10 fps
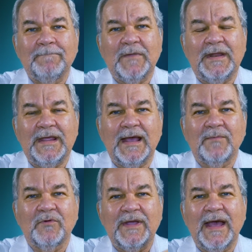and the
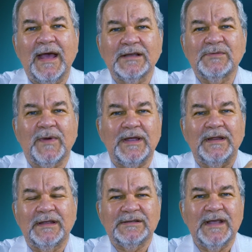app reacts
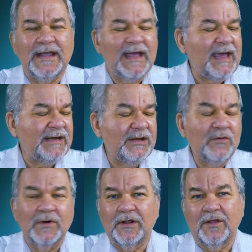by saying, hey, do
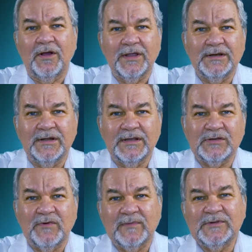you want to log into
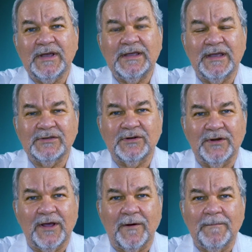this website, yes or
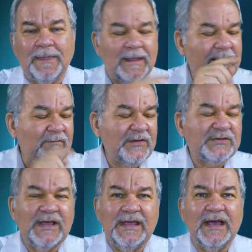no? If you
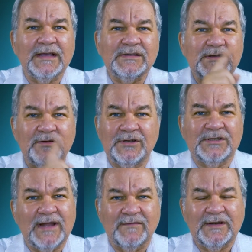say yes, you
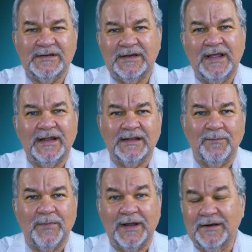just have to hit the
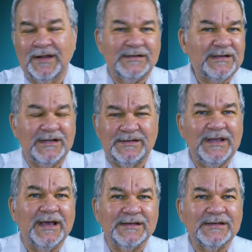button that says
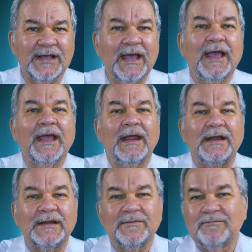yes, and
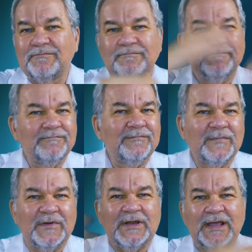it
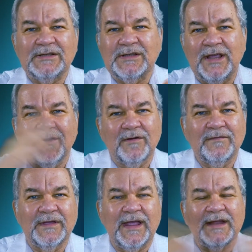takes care
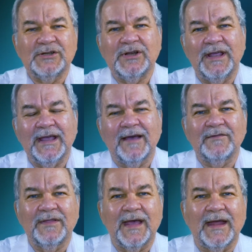of the handshake
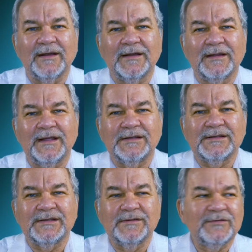after that.
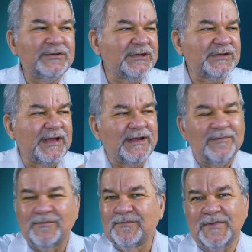It's just like
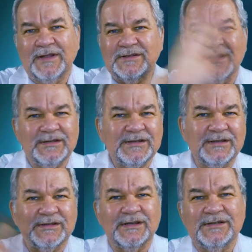it sends the
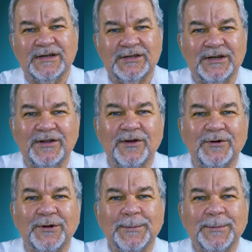6-digit code.